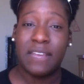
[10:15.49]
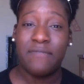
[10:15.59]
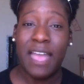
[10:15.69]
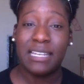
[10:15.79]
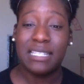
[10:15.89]

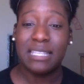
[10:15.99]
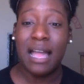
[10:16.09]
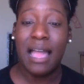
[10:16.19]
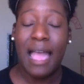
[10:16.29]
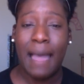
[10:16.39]
if that does
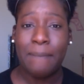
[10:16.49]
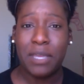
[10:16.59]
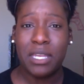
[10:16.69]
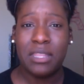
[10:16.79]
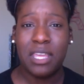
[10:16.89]
not
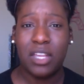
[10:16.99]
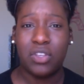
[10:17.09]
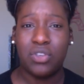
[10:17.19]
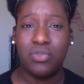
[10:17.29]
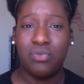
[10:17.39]
happen, then
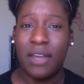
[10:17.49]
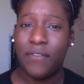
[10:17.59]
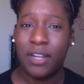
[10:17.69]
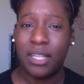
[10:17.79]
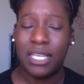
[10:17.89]
you
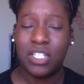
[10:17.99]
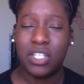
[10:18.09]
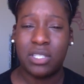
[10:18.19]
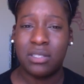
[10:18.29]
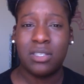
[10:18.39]
definitely
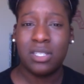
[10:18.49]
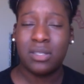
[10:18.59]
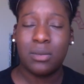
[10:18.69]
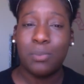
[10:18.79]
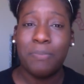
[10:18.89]

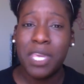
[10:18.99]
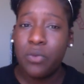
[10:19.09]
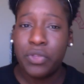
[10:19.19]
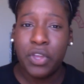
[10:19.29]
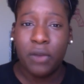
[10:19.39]
just
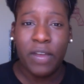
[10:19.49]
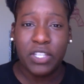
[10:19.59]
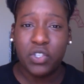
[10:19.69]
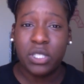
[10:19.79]
meet with your advisor.